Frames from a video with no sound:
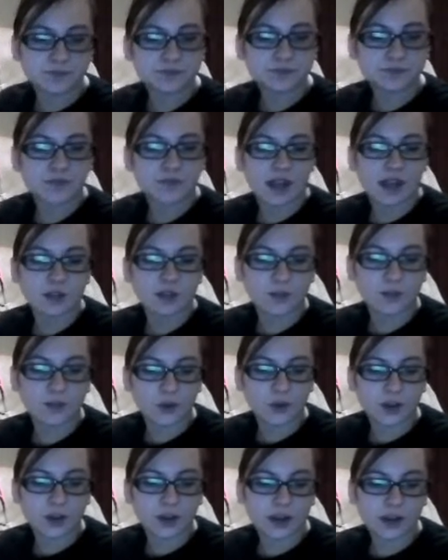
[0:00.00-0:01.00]

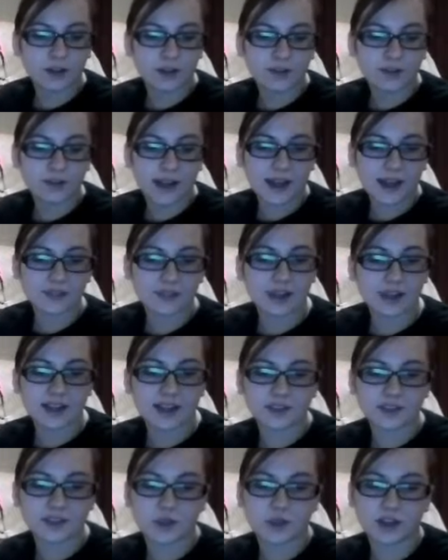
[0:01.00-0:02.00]
L4, L5, and
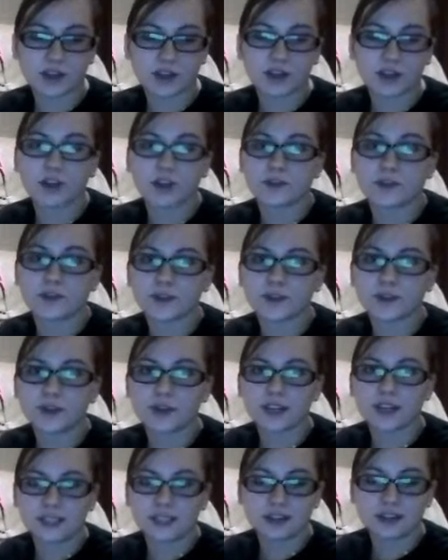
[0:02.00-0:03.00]
S1 nerve root
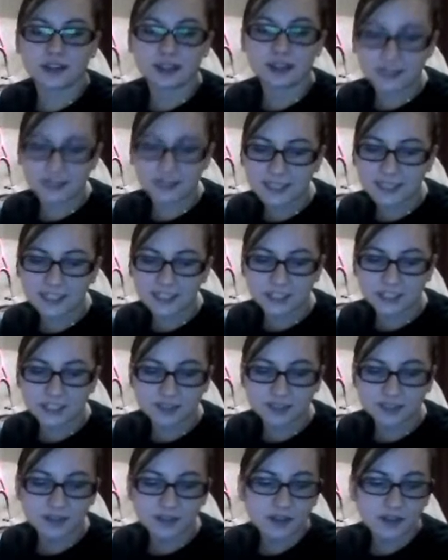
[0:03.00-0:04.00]
irritation.
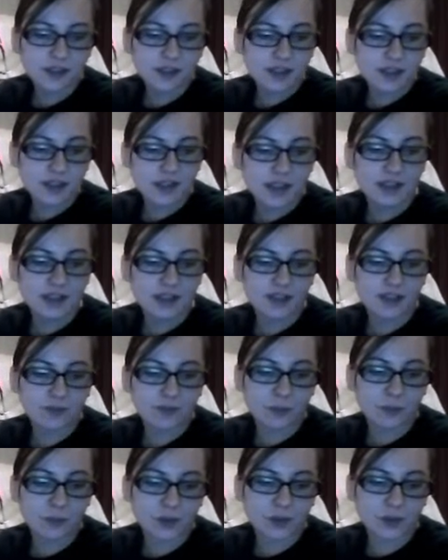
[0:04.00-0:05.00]
And the
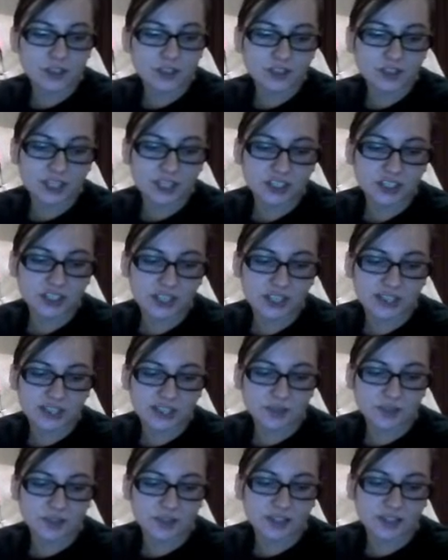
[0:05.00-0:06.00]
femoral stretch test will
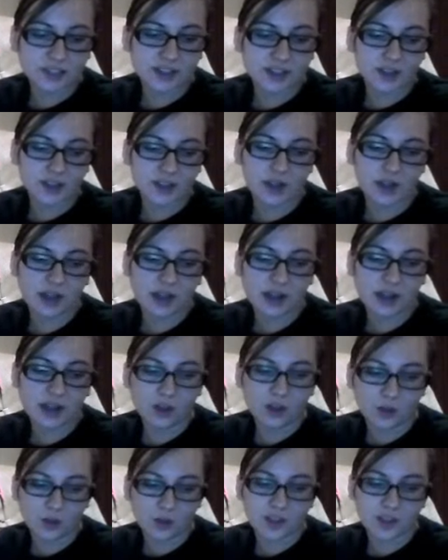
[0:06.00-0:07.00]
tell you
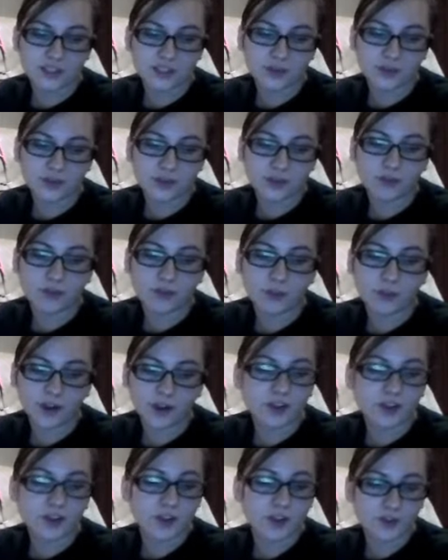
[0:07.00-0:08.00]
L1 to L4
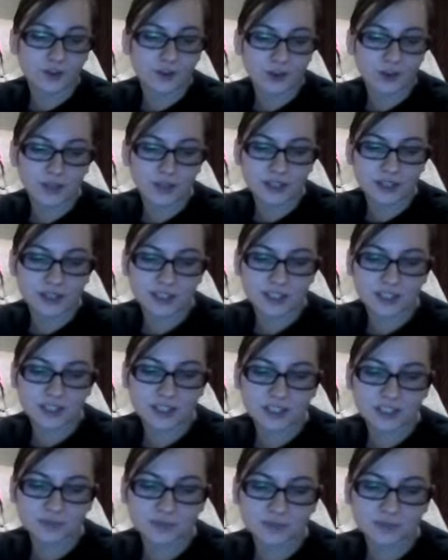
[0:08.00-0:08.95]
nerve root irritation.